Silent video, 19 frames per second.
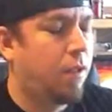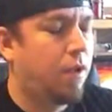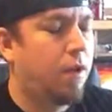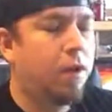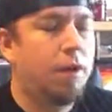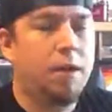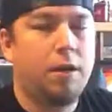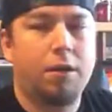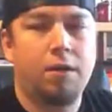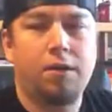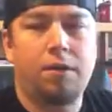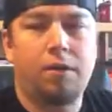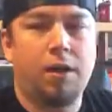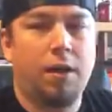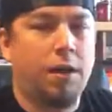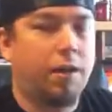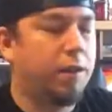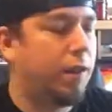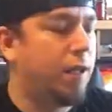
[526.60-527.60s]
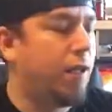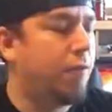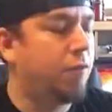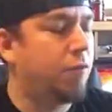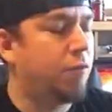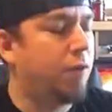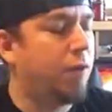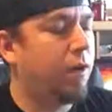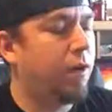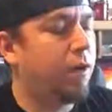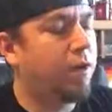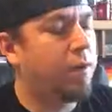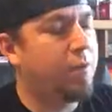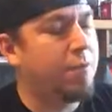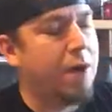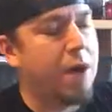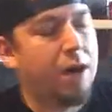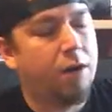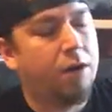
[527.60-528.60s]
And then the game is running in
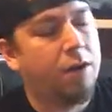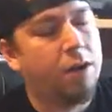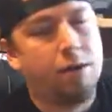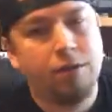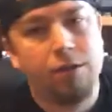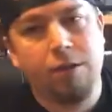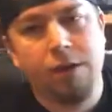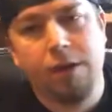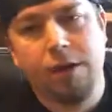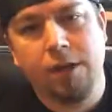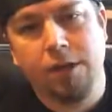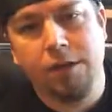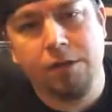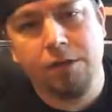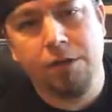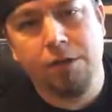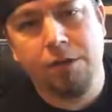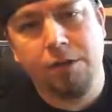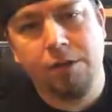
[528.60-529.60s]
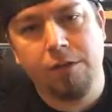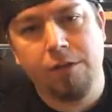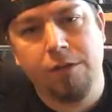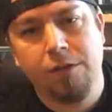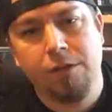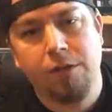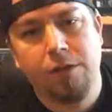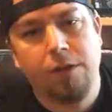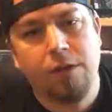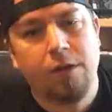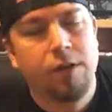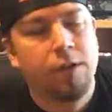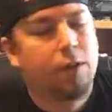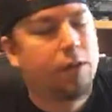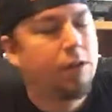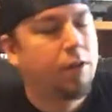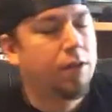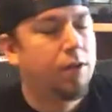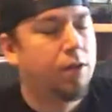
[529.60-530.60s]
the background, so I can just always
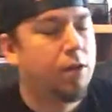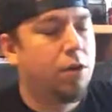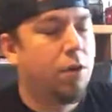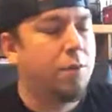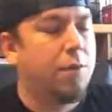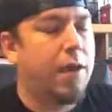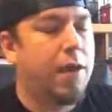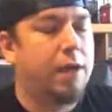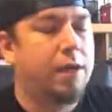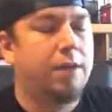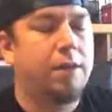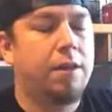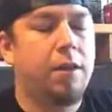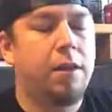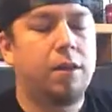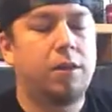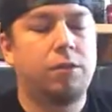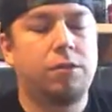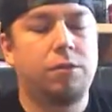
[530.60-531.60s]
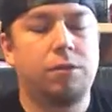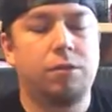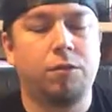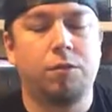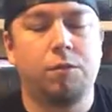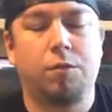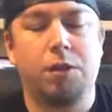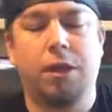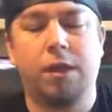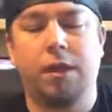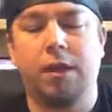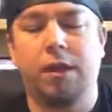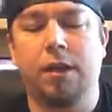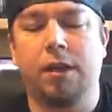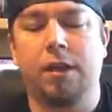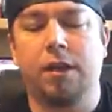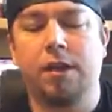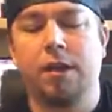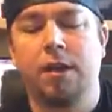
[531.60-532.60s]
go back in there to play it
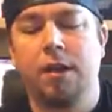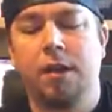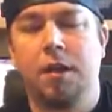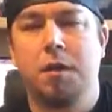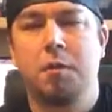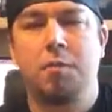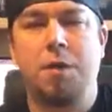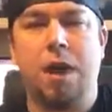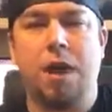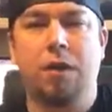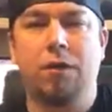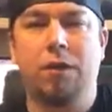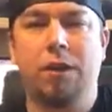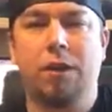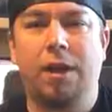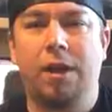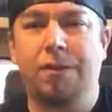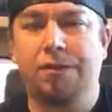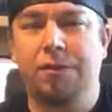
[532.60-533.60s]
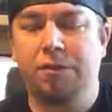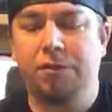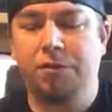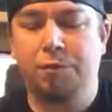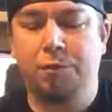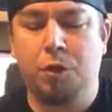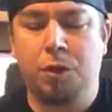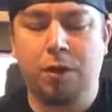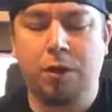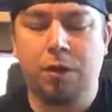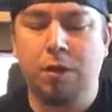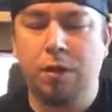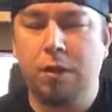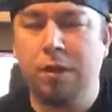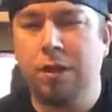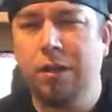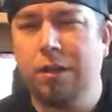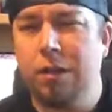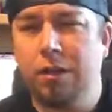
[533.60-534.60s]
again. Battery life is pretty
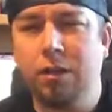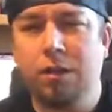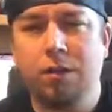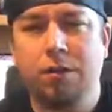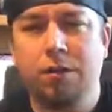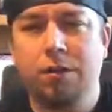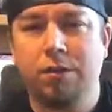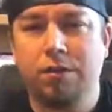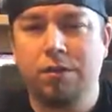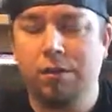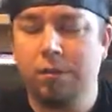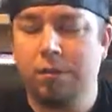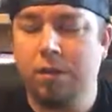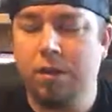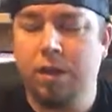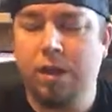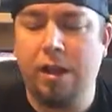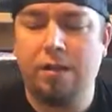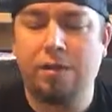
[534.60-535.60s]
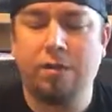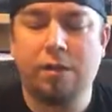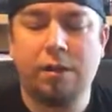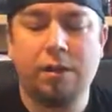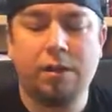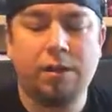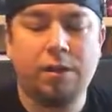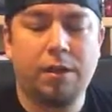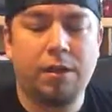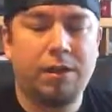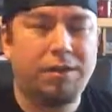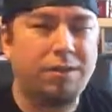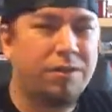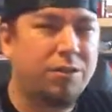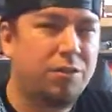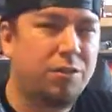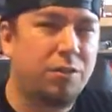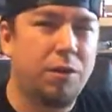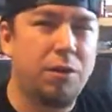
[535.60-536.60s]
good, you know. It seems to last like
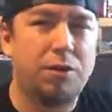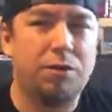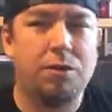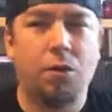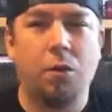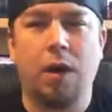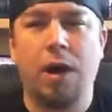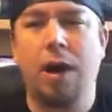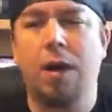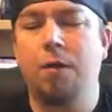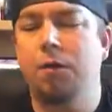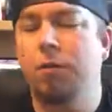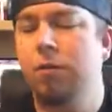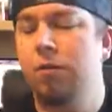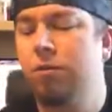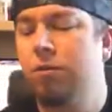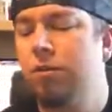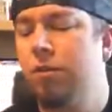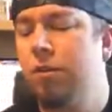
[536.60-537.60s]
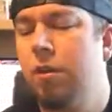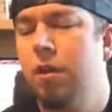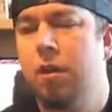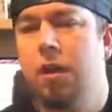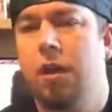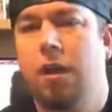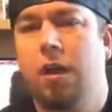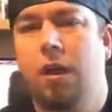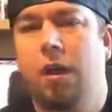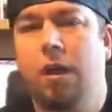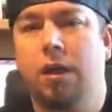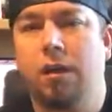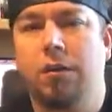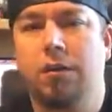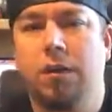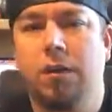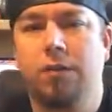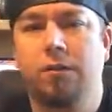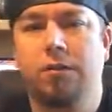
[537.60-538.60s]
3 to 4 hours. It
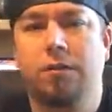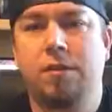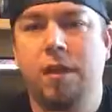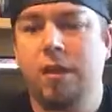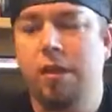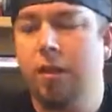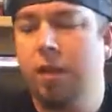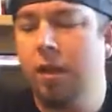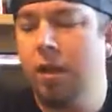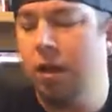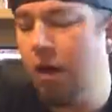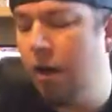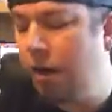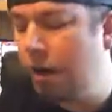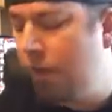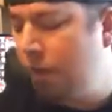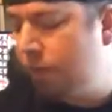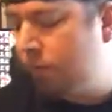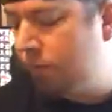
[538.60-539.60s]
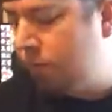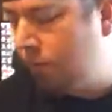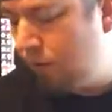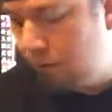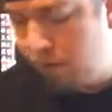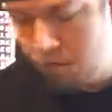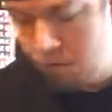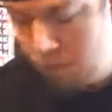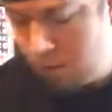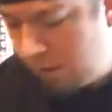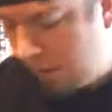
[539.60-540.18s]
does tend to get hot, so